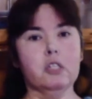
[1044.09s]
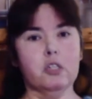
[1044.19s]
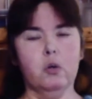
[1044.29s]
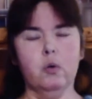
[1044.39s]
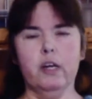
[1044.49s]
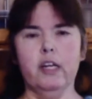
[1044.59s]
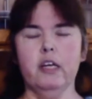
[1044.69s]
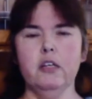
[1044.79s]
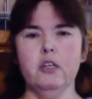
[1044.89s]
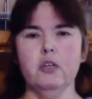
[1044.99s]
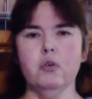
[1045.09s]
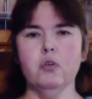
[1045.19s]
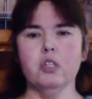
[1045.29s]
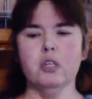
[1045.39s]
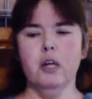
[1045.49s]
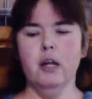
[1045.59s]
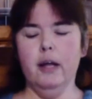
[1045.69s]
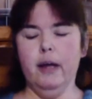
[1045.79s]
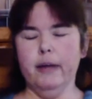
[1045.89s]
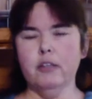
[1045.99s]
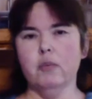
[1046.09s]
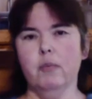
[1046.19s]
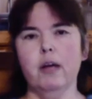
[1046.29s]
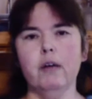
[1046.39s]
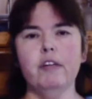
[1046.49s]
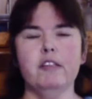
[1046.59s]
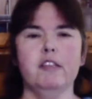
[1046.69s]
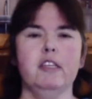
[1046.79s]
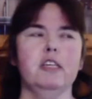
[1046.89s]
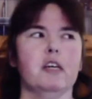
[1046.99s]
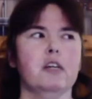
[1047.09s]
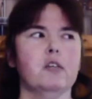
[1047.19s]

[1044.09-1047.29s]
is already in use, and some lovely teas.